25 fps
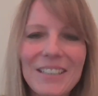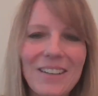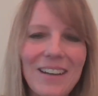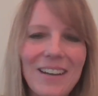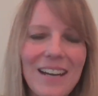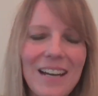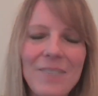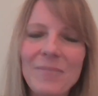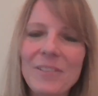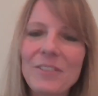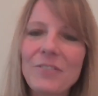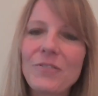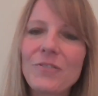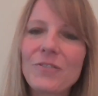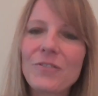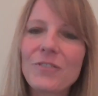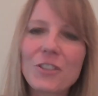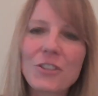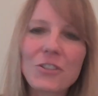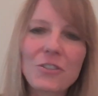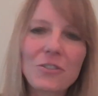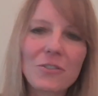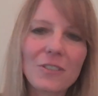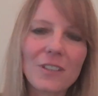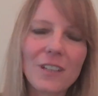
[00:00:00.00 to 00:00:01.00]
No, I mean,
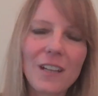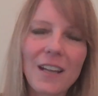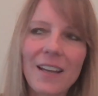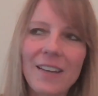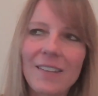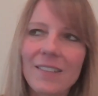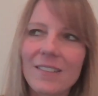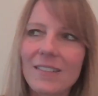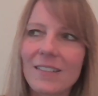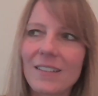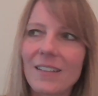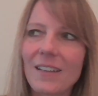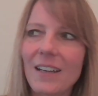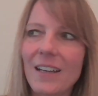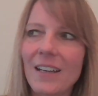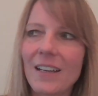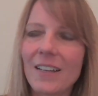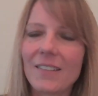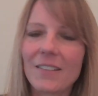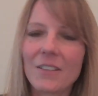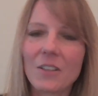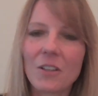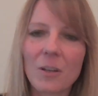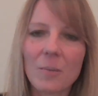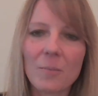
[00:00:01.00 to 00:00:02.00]
for sure, as
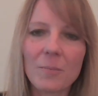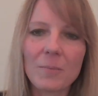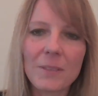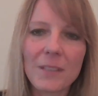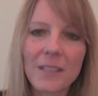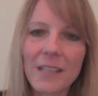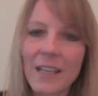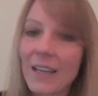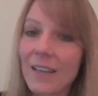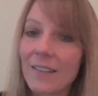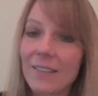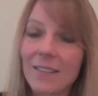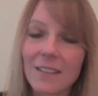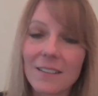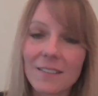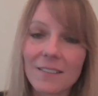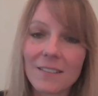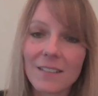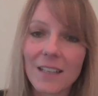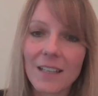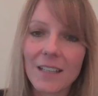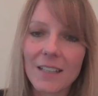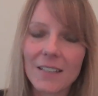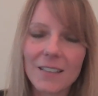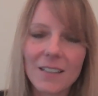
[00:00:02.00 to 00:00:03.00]
a company, as I
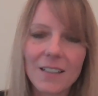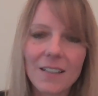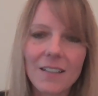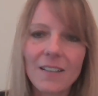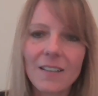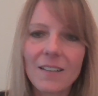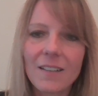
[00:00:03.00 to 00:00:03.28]
said,